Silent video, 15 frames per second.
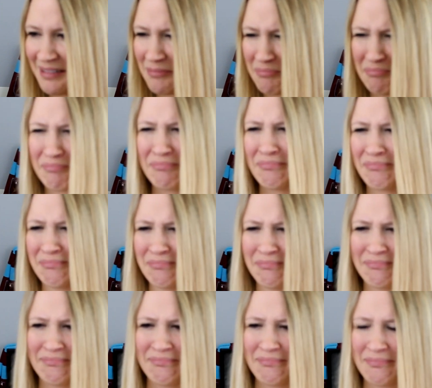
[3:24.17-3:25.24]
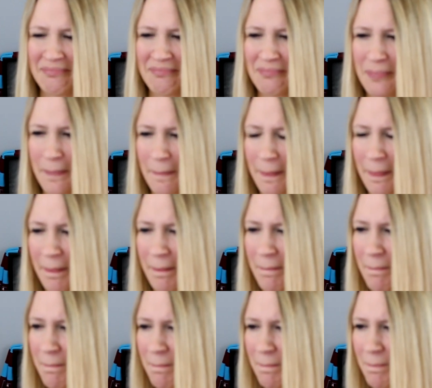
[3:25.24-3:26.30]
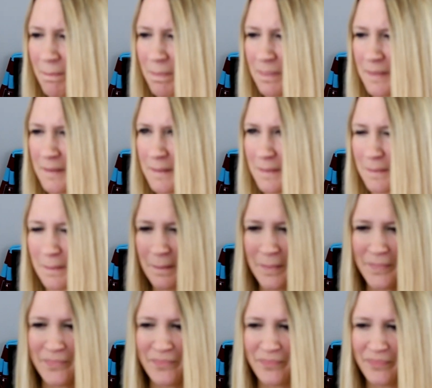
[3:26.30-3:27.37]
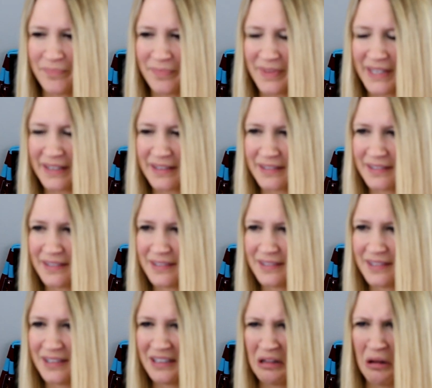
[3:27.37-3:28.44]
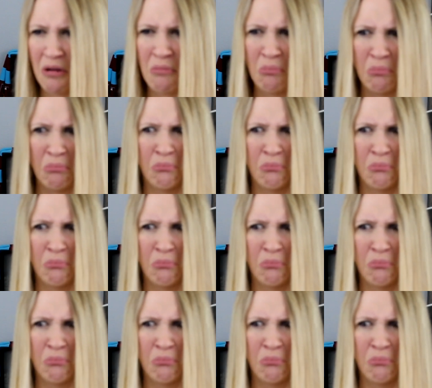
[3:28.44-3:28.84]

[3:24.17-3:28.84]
I'm not mad at she is fucked up and say your brother. Me and you yet, we should sh-